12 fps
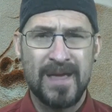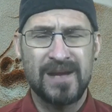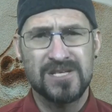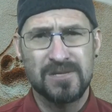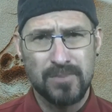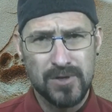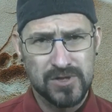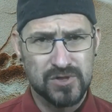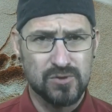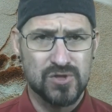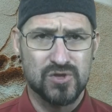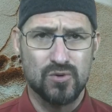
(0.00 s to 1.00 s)
And it's a
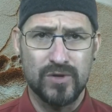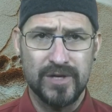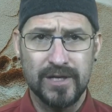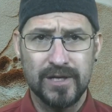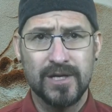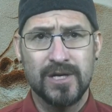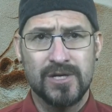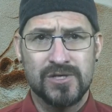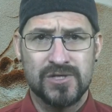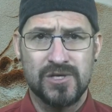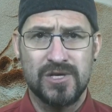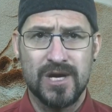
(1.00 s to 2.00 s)
personal story,
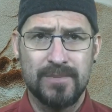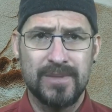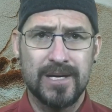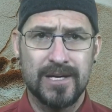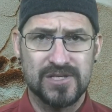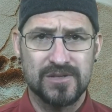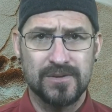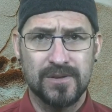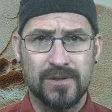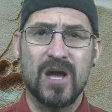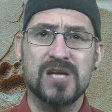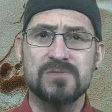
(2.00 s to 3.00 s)
so hear me out.
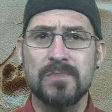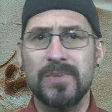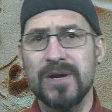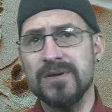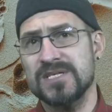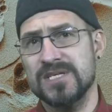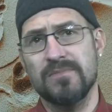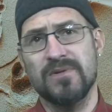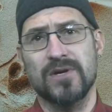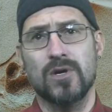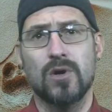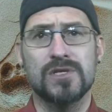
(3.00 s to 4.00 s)
I was preparing some
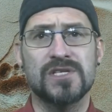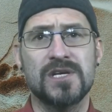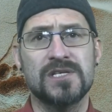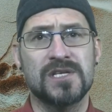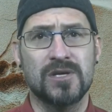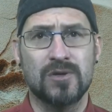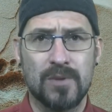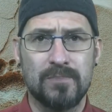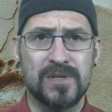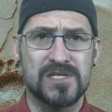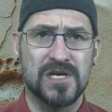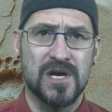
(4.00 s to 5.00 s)
of the content and
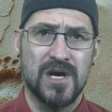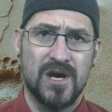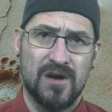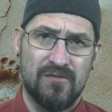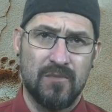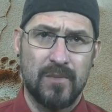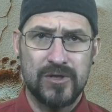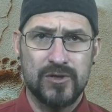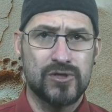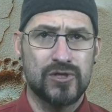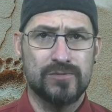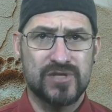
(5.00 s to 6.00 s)
equipment for my
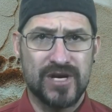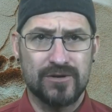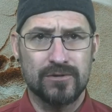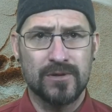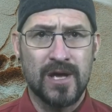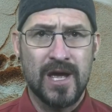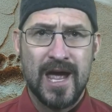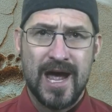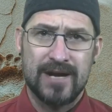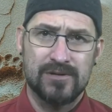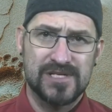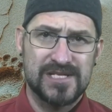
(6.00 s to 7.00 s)
YouTube channel,
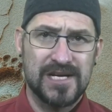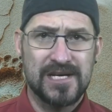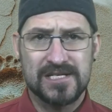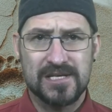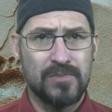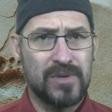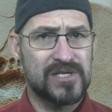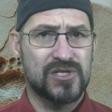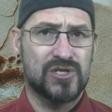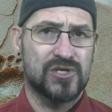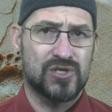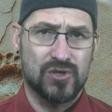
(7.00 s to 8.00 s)
and I was sending some
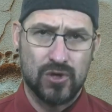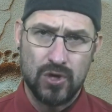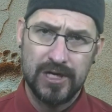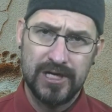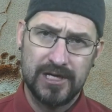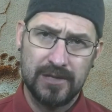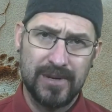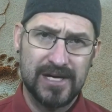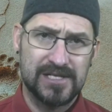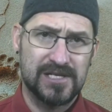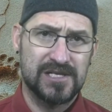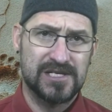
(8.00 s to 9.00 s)
messages to a colleague
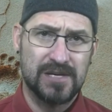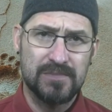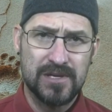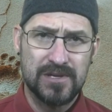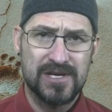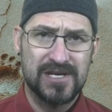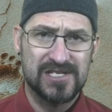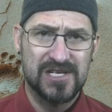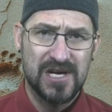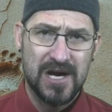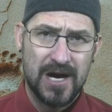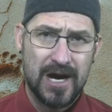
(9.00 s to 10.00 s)
about some of the
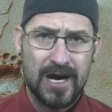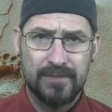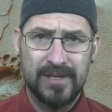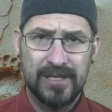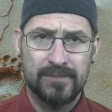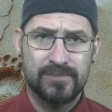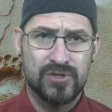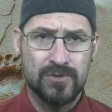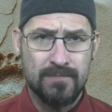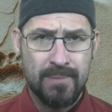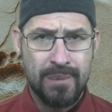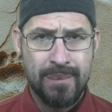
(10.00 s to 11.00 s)
things I'd been up
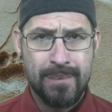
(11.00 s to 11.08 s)
to.